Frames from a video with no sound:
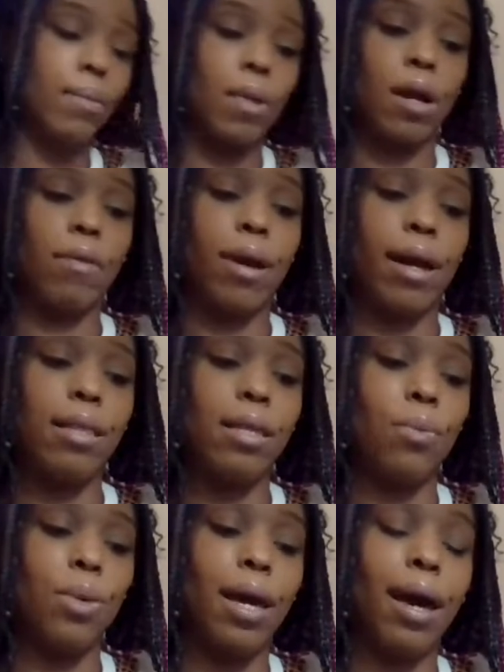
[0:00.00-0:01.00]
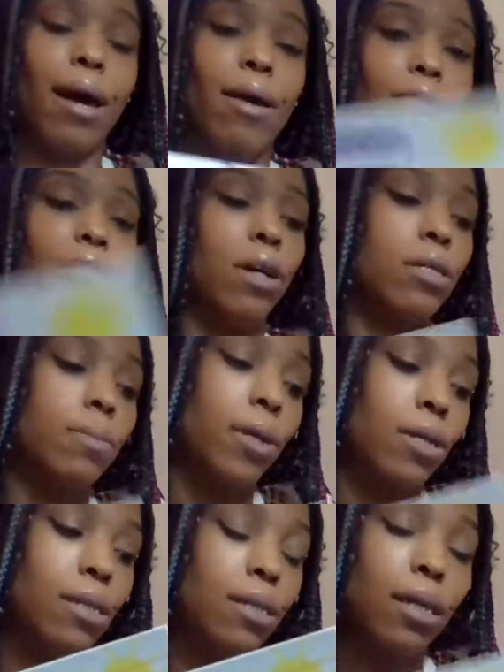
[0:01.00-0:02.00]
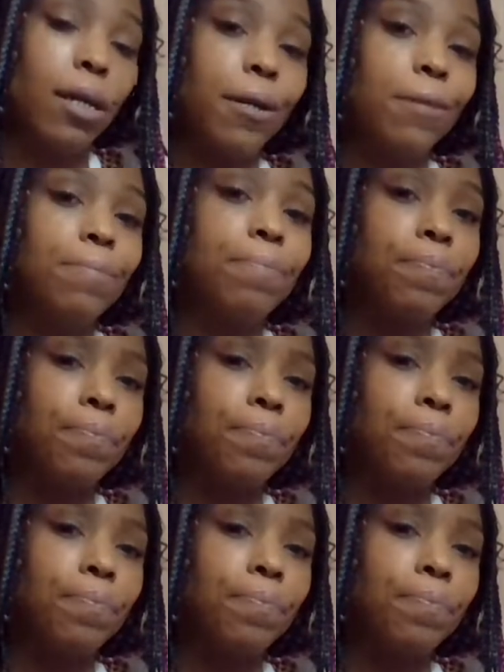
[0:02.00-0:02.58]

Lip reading: All right, then we have false person here.